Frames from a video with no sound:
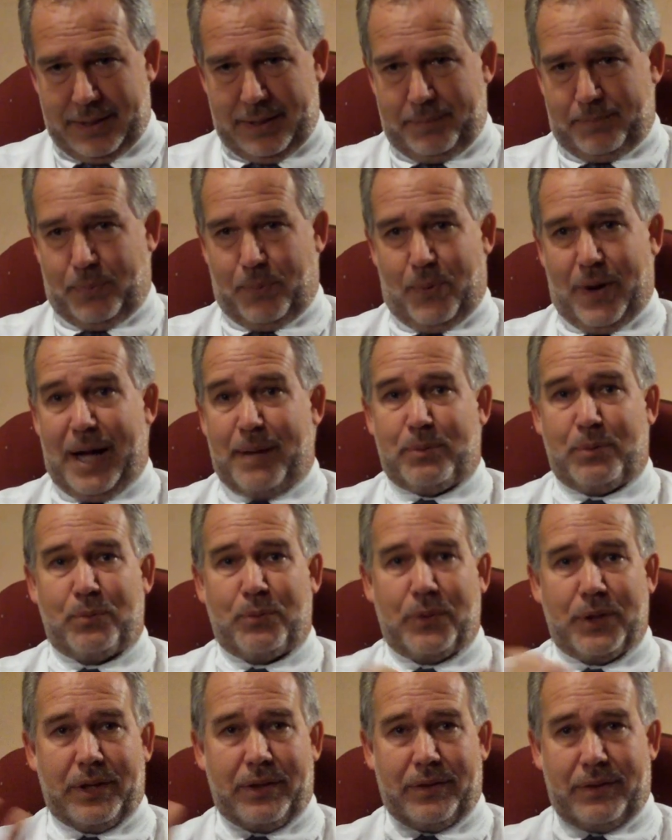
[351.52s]
problem
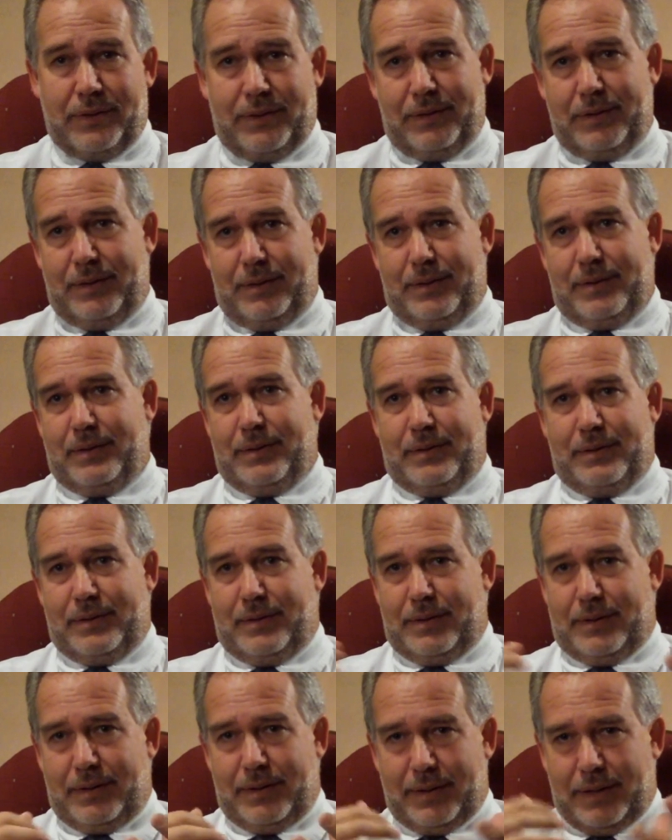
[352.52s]
with
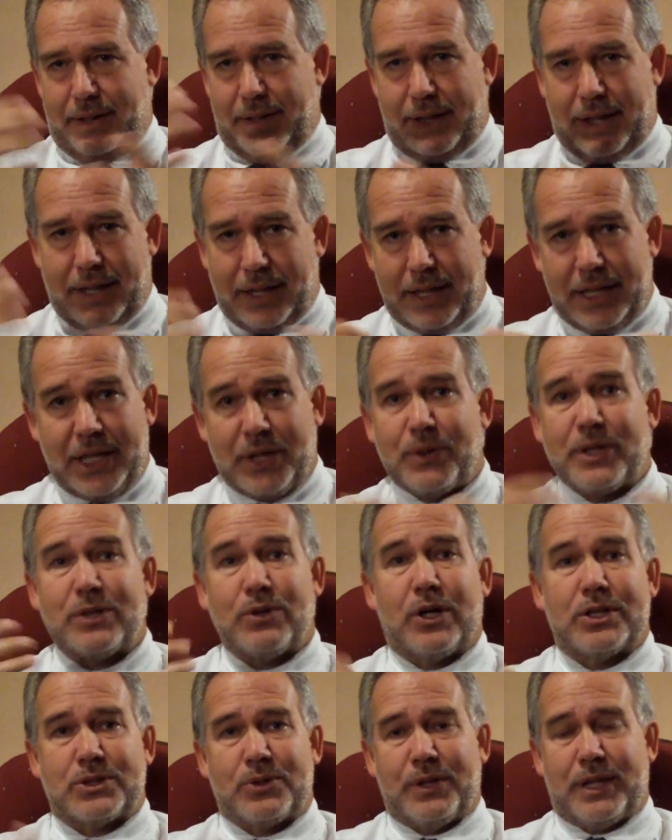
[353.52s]
a hearing
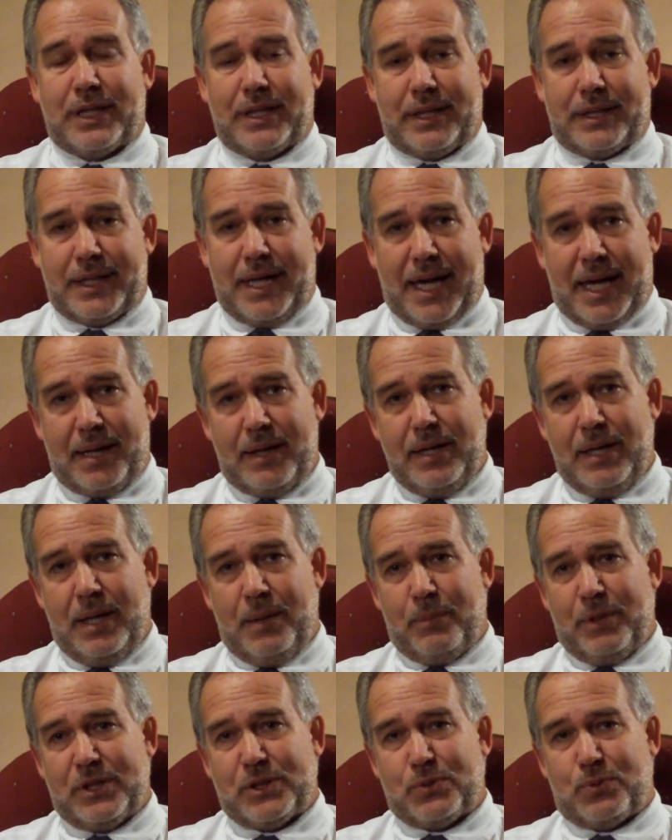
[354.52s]
loss or anything like that,
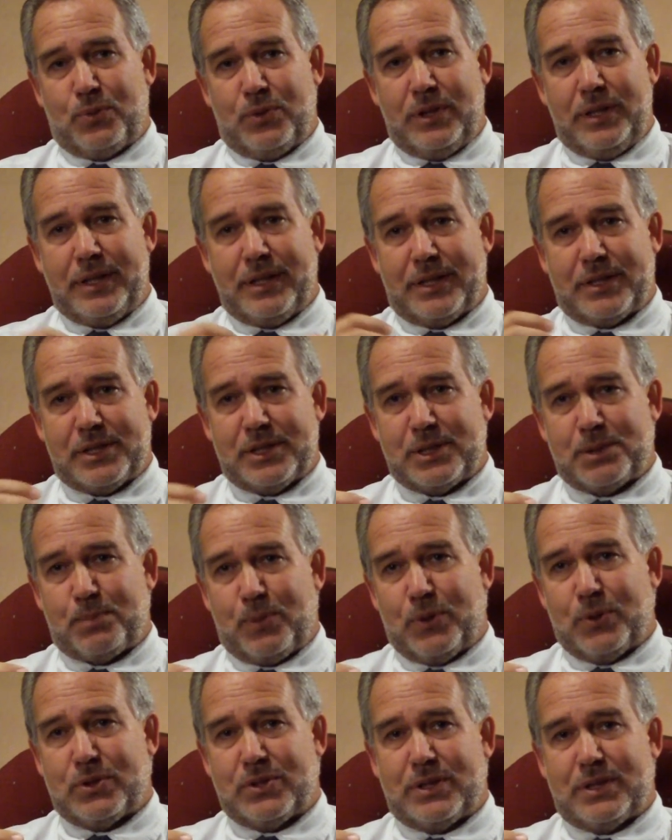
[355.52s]
but it's really that this
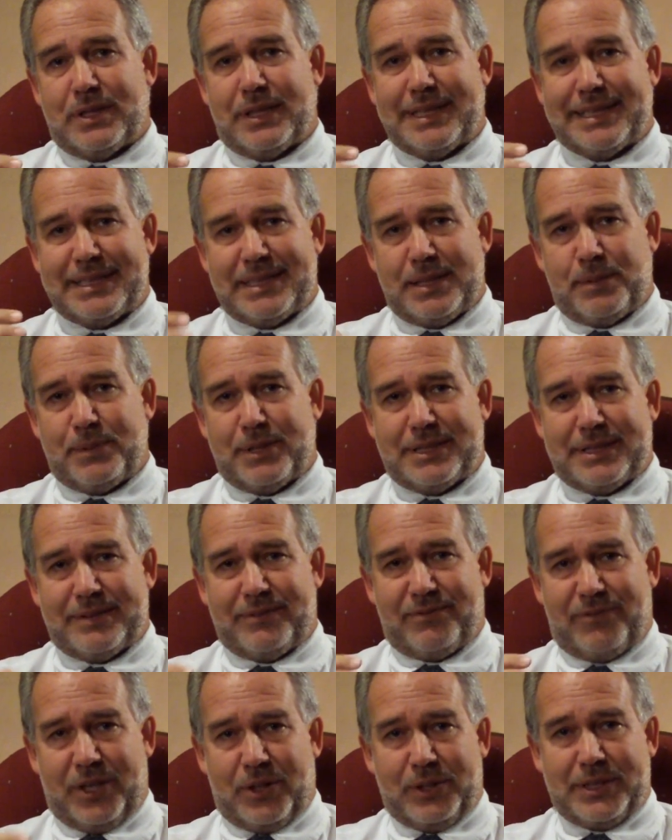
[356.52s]
person exhibits a
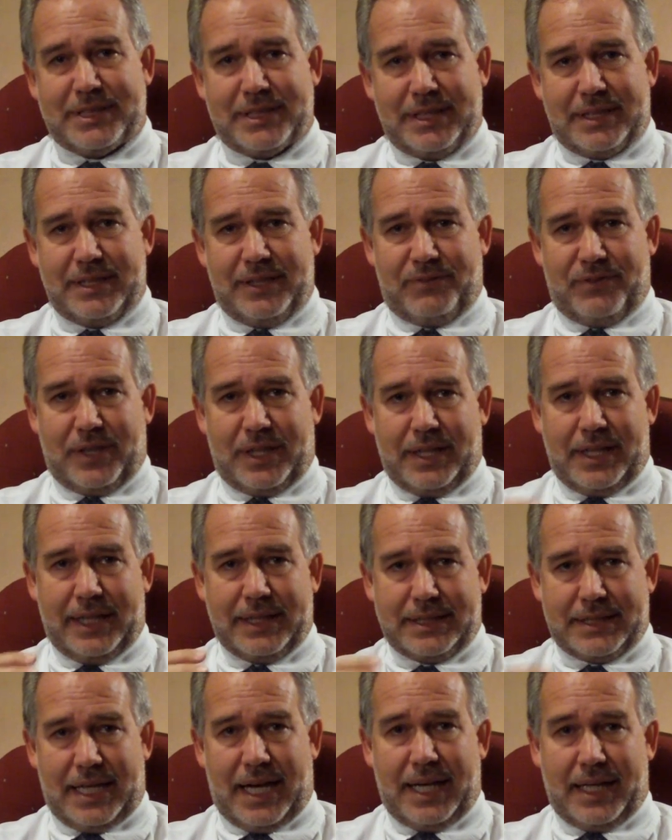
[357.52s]
very significant
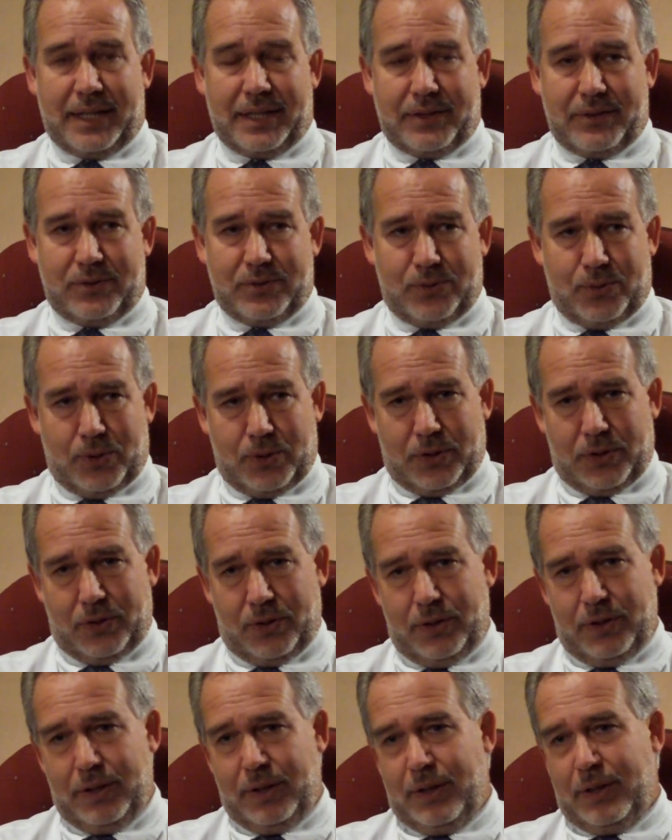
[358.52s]
anxiety disorder.
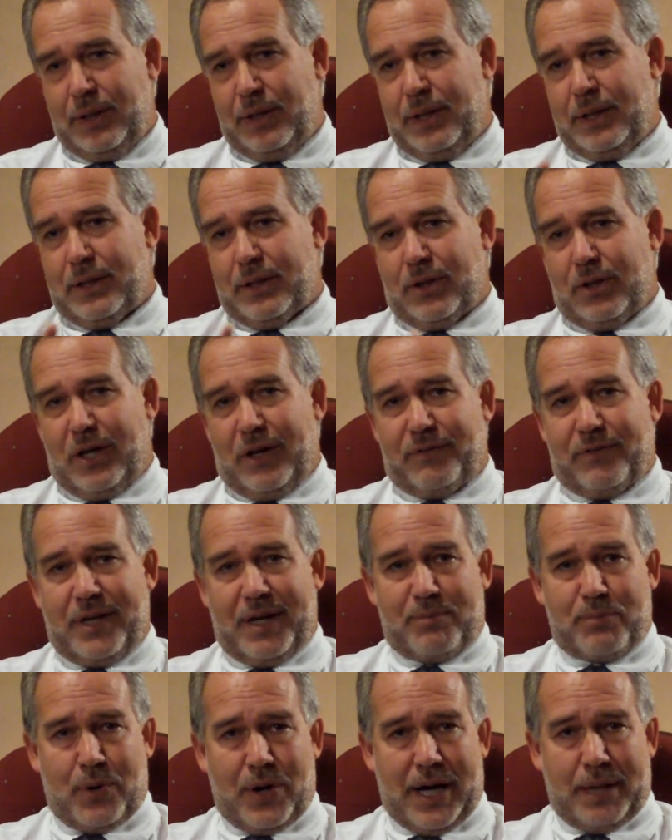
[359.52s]
They'll often
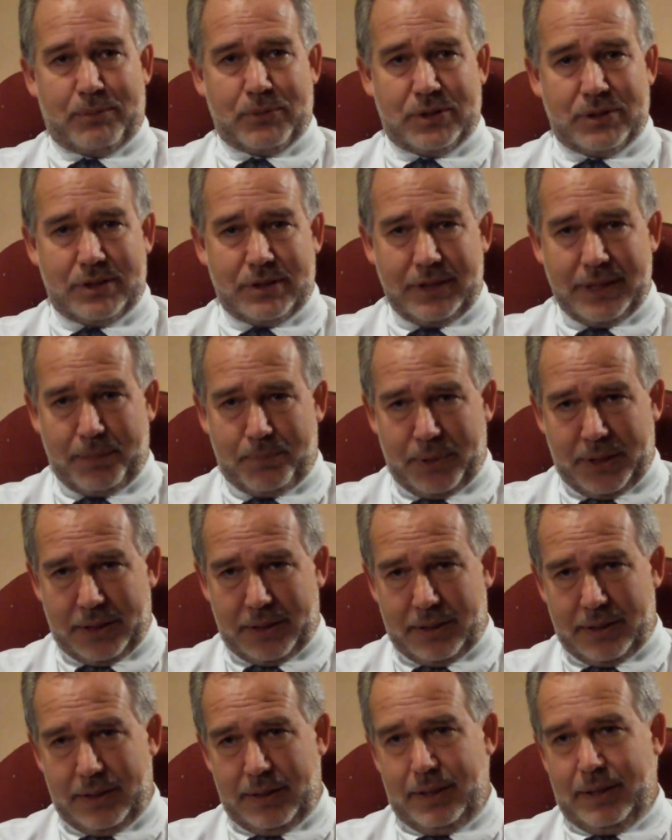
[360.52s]
have problems sleeping.
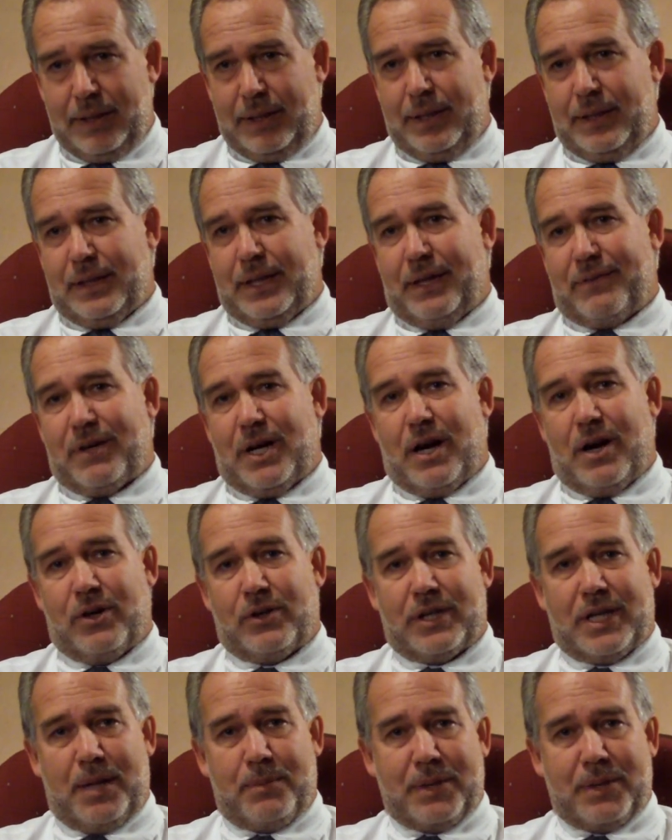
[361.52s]
They'll have a hard time